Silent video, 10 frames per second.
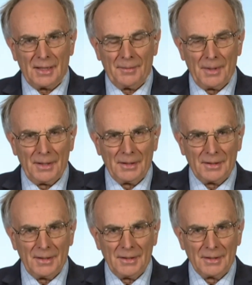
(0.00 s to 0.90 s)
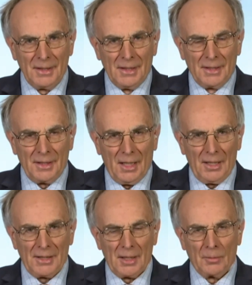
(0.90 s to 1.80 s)
I mean, it is the
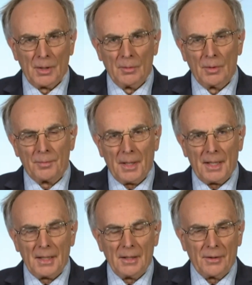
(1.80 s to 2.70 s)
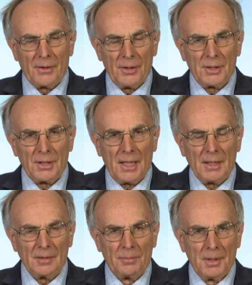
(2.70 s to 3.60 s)
idea we would pay £38